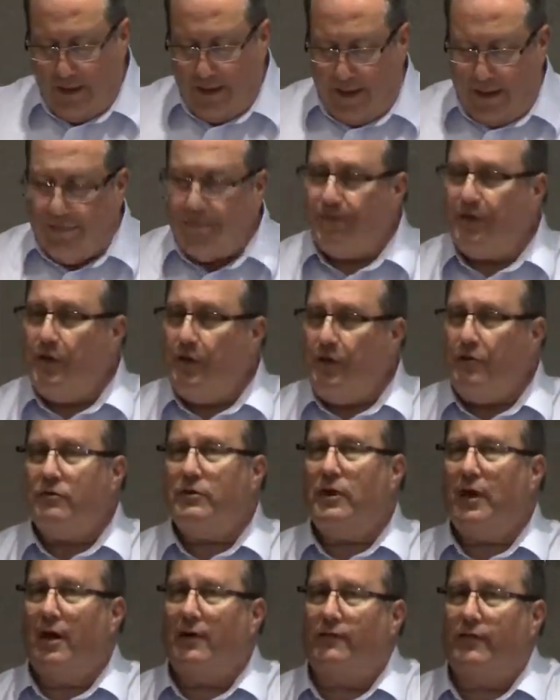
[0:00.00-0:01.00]
If the new
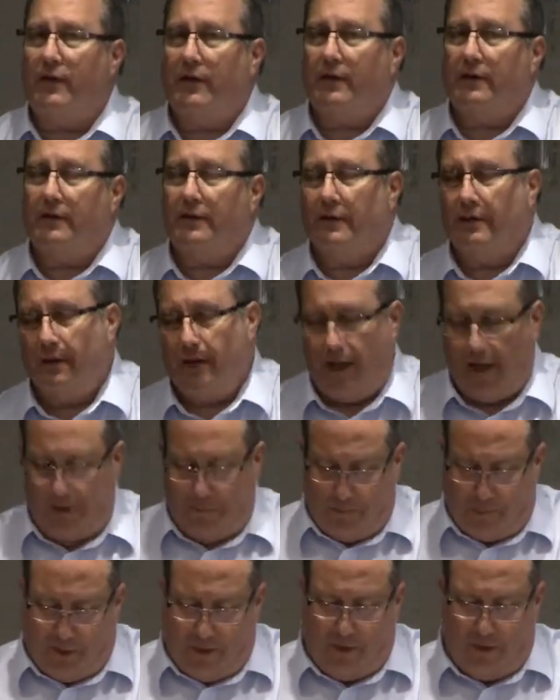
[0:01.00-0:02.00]
covenant
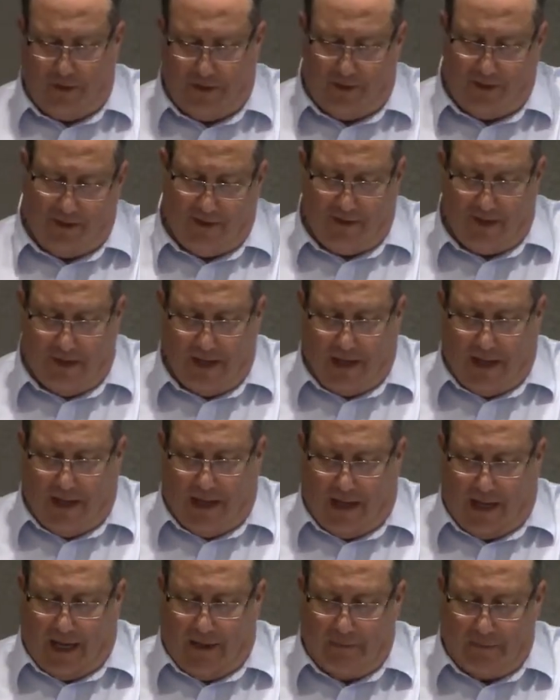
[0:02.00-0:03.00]
had been
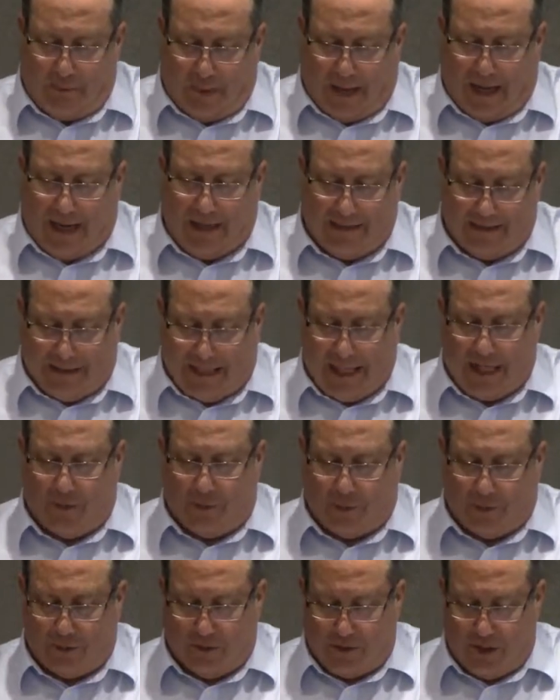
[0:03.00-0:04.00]
a
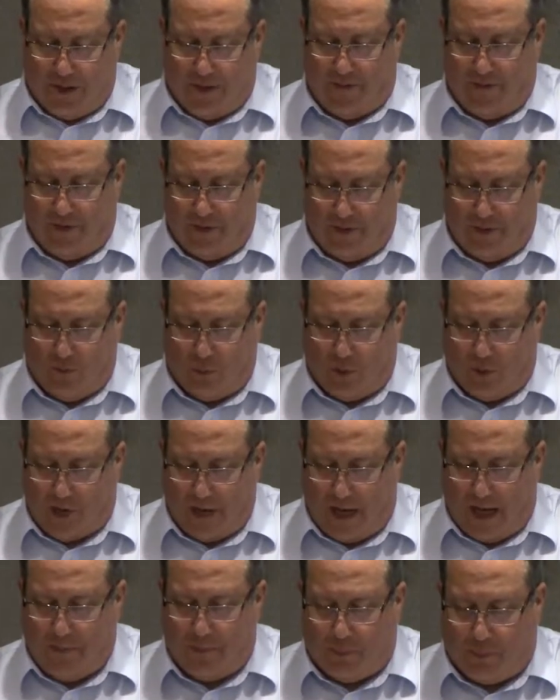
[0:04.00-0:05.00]
bilateral covenant where
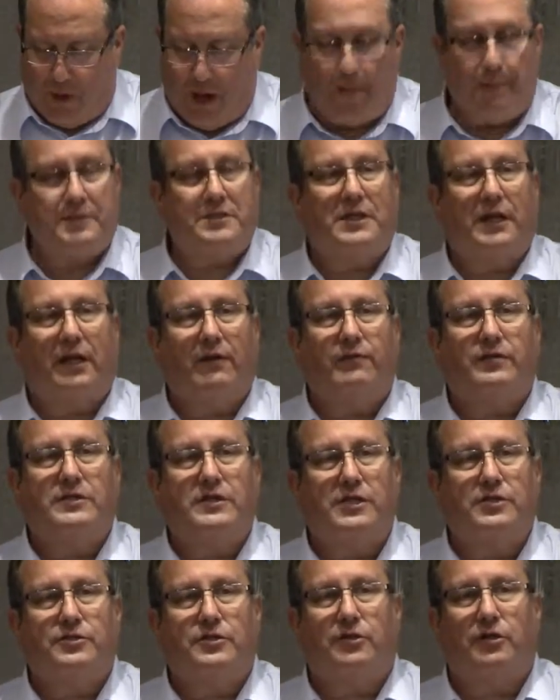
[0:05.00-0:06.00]
God promised to give us
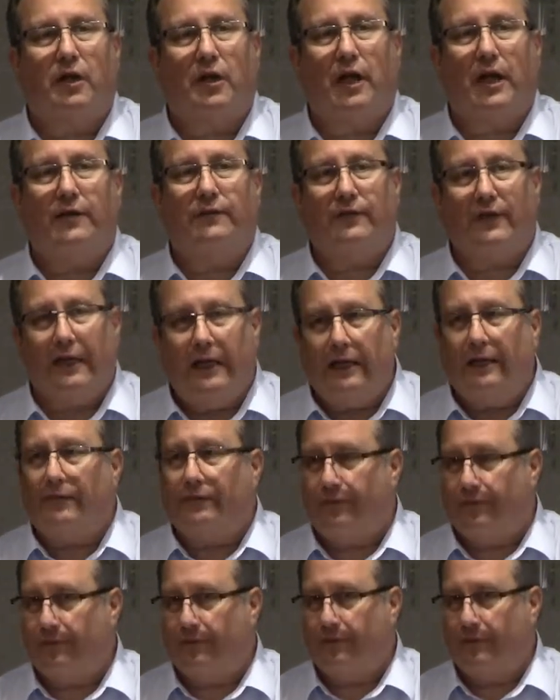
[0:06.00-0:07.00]
eternal life
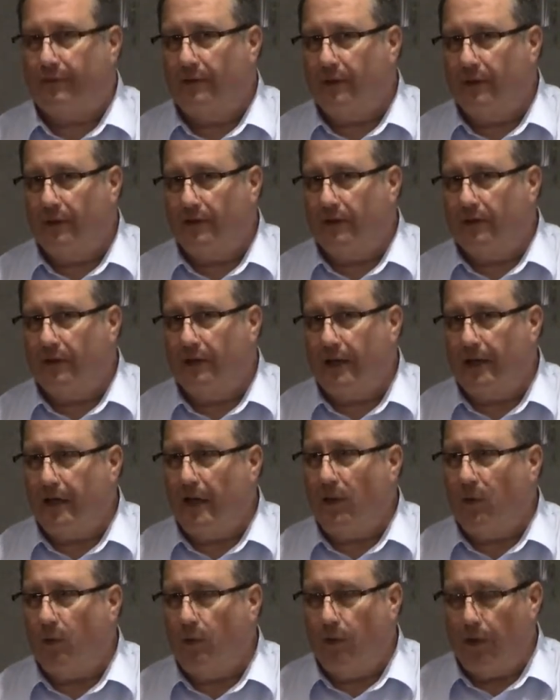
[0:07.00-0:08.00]
if, underline
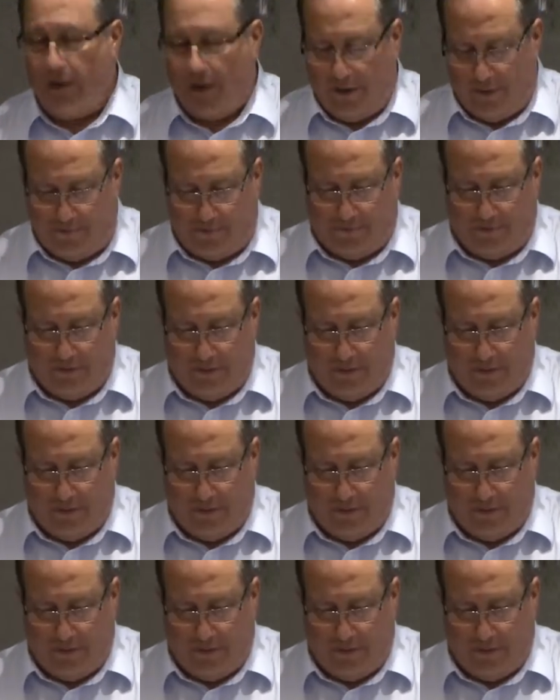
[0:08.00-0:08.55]
that word, if,